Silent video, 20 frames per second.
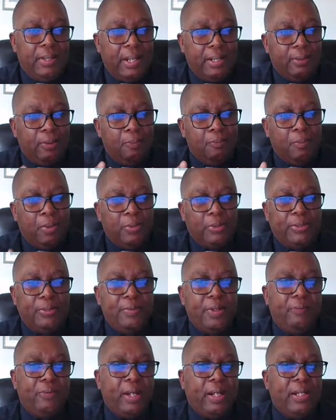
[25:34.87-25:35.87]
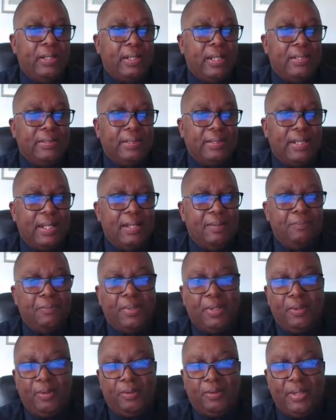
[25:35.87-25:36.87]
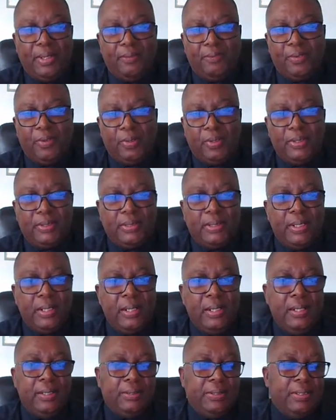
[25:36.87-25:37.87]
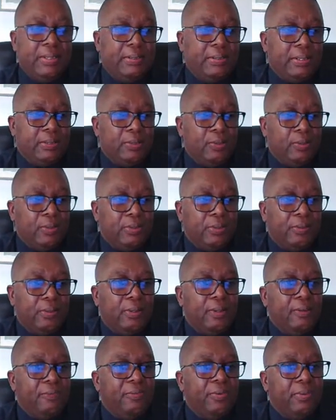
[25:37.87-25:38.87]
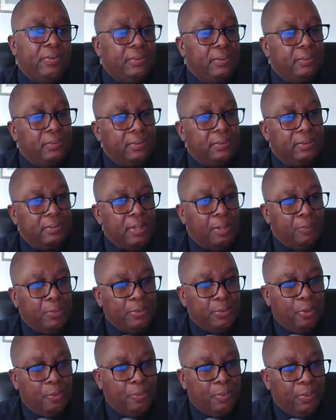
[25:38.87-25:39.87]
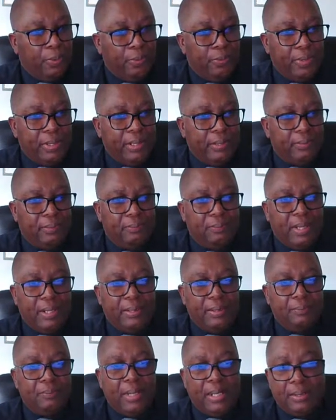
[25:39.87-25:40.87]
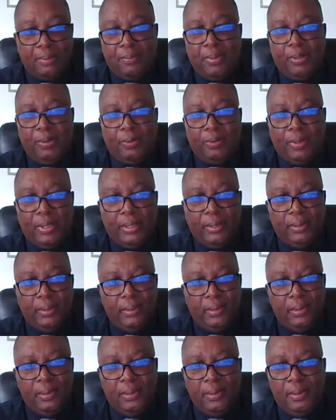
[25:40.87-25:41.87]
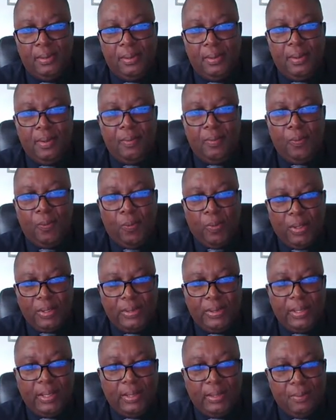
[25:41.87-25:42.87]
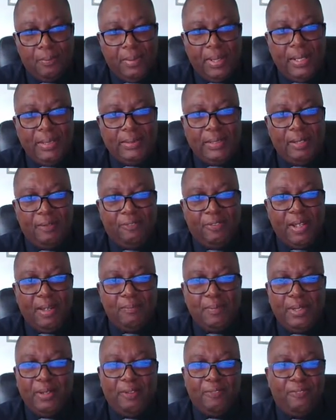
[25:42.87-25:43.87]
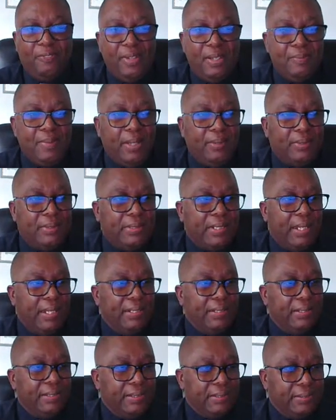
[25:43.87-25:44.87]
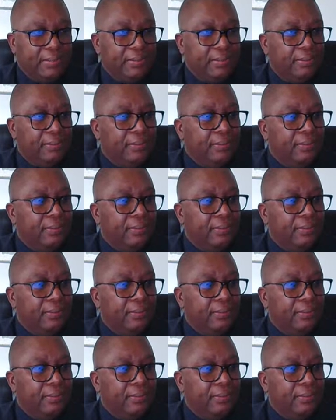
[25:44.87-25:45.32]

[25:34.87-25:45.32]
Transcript: Now, I know most of you recognize the name Curie, of course. She is the daughter of double Nobel laureate Mad- Madame Curie. What an amazing family of female scientists.